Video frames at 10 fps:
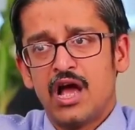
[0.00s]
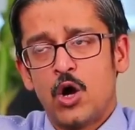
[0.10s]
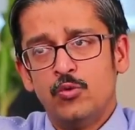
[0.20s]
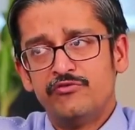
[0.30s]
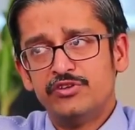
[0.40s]

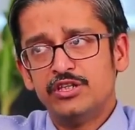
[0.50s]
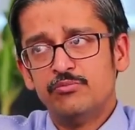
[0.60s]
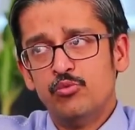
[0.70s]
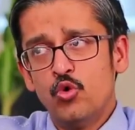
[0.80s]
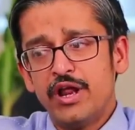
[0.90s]
However, the
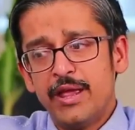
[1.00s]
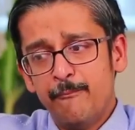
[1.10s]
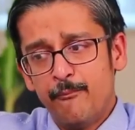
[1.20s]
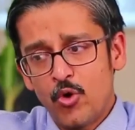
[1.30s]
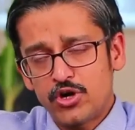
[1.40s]
more
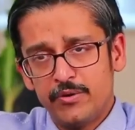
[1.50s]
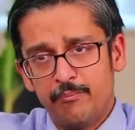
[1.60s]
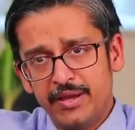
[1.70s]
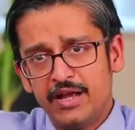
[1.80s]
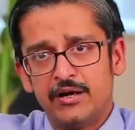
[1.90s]

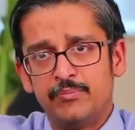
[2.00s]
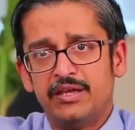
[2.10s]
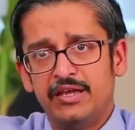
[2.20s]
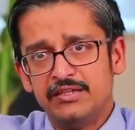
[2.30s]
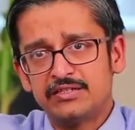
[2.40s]
important
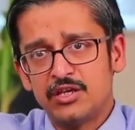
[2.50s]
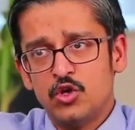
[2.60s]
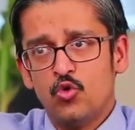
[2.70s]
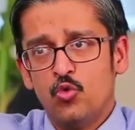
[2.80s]
pickup is